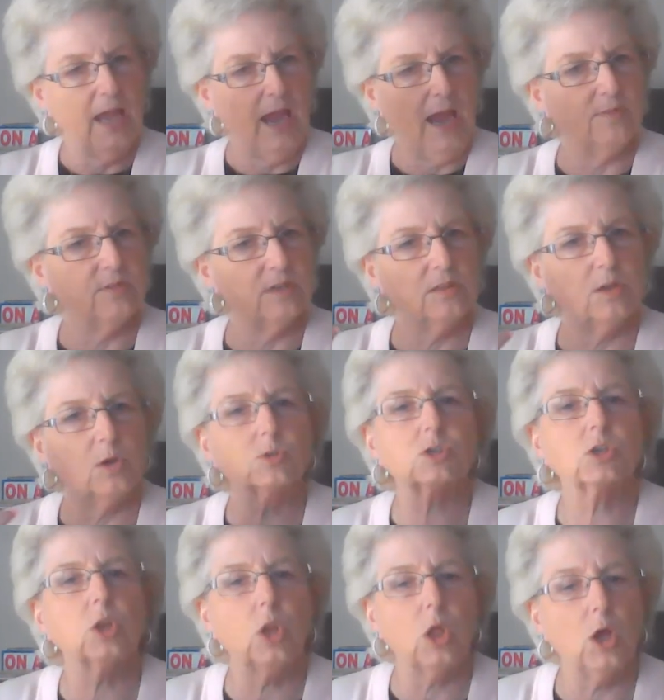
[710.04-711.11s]
And then those
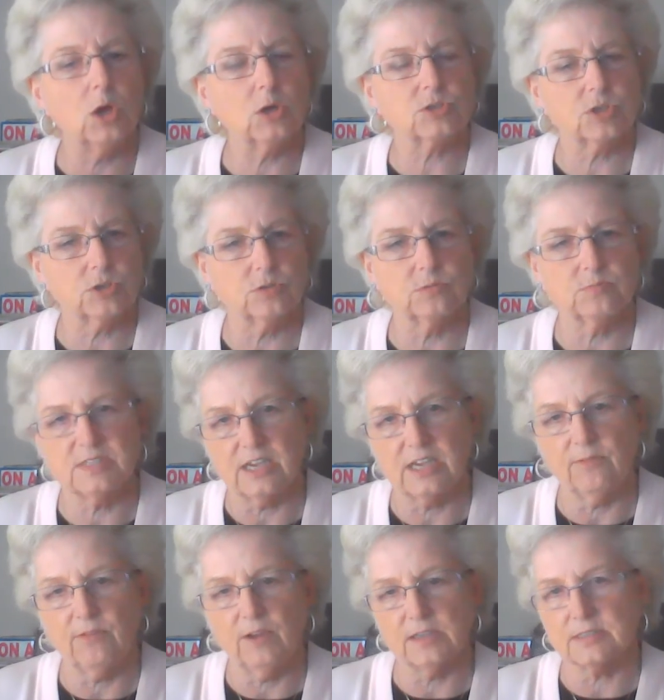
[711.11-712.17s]
long-term
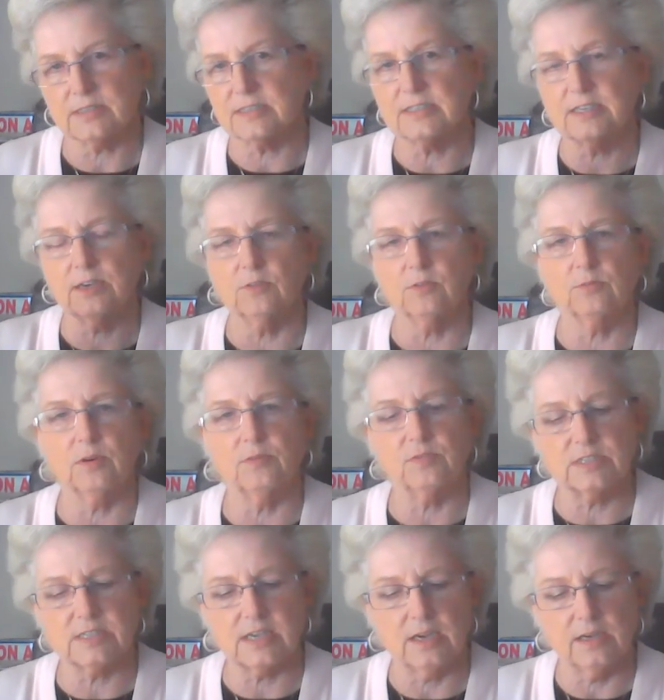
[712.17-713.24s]
safe houses here in
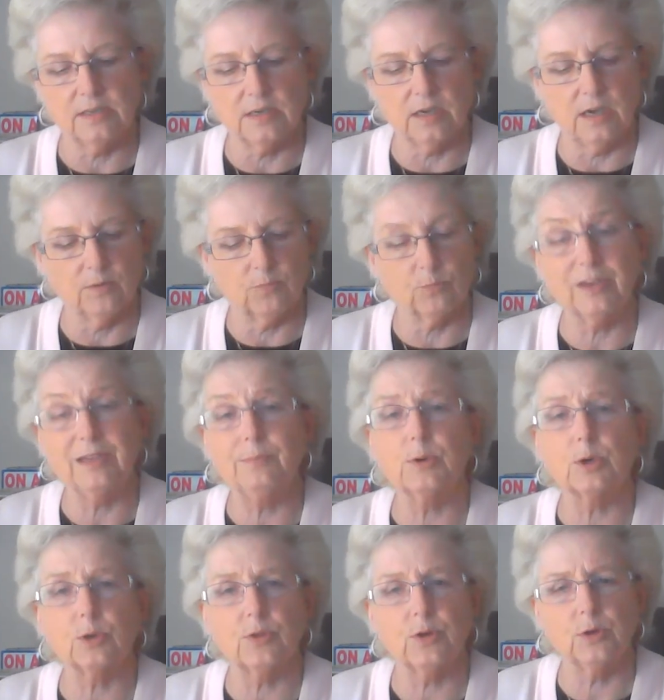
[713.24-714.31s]
Riverside,
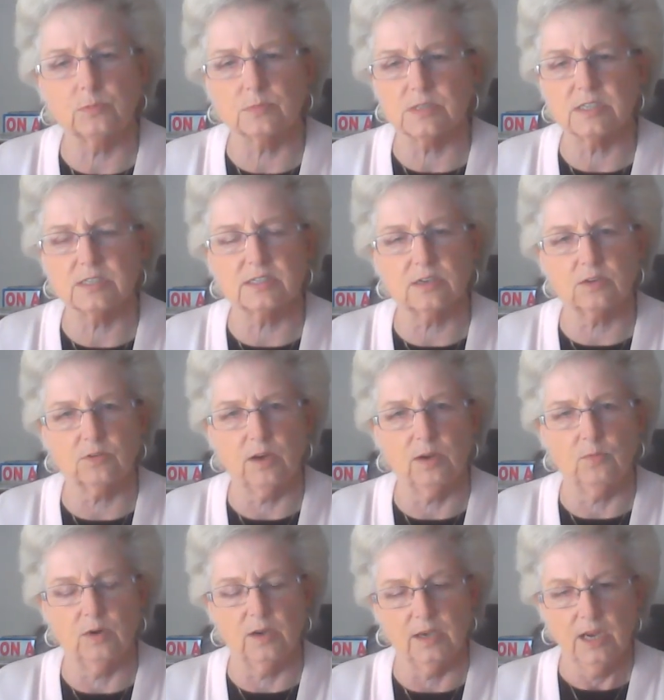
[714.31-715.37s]
Rebirth Homes is a
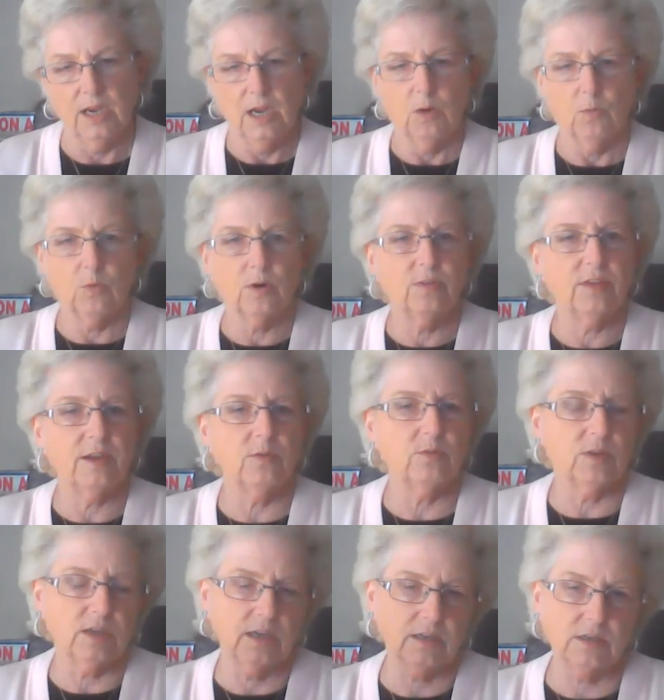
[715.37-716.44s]
great one, where they
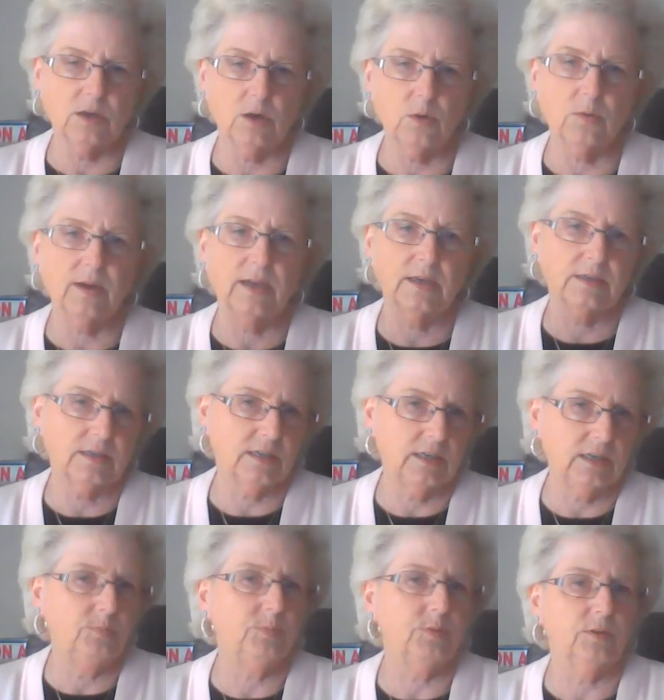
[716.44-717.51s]
can go in,
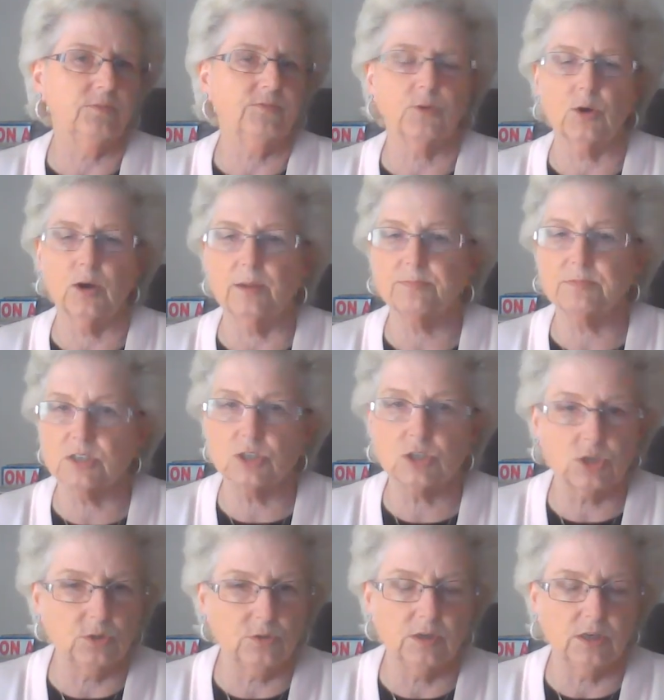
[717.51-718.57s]
keep you for up to
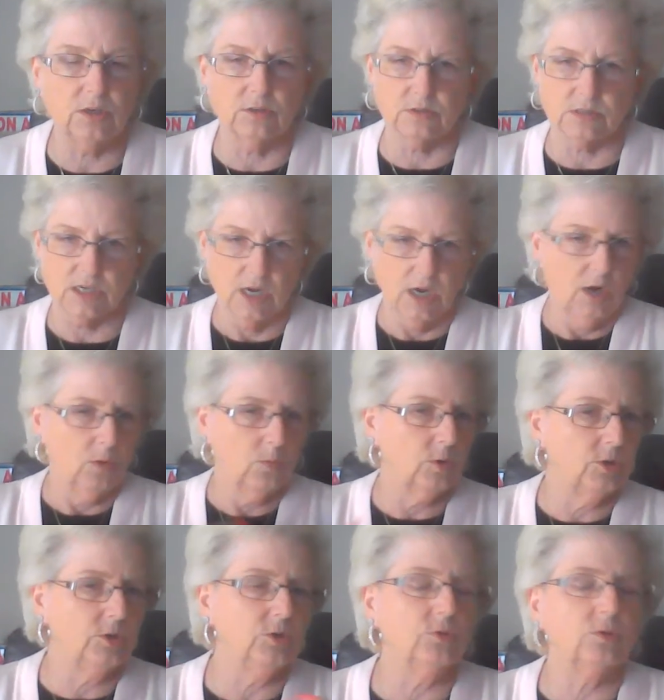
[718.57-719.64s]
2 years, where
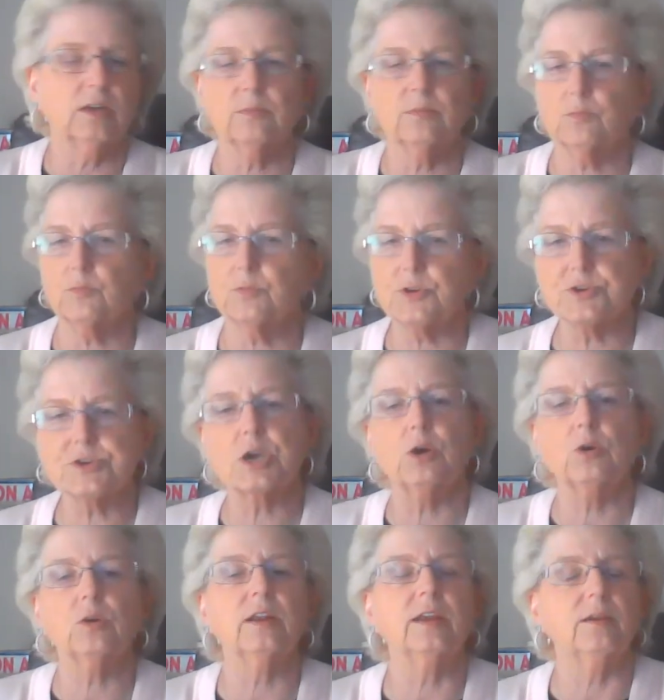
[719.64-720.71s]
you can
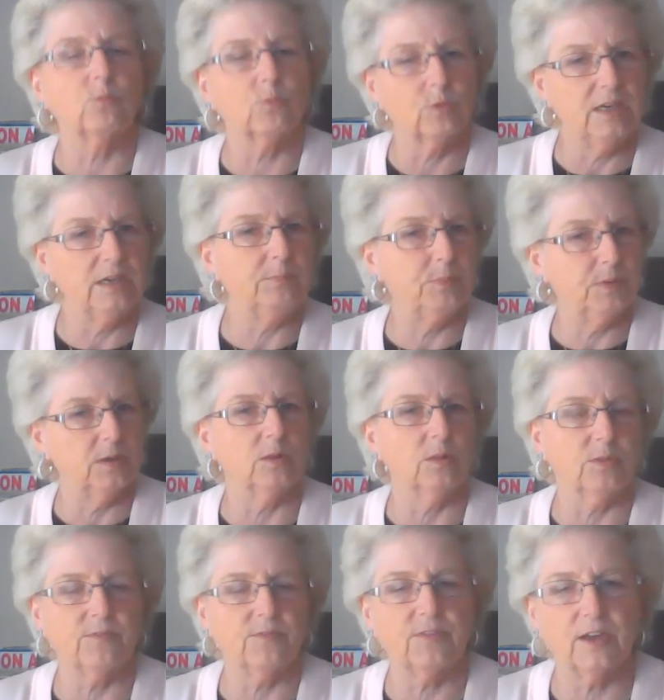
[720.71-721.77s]
totally rebuild the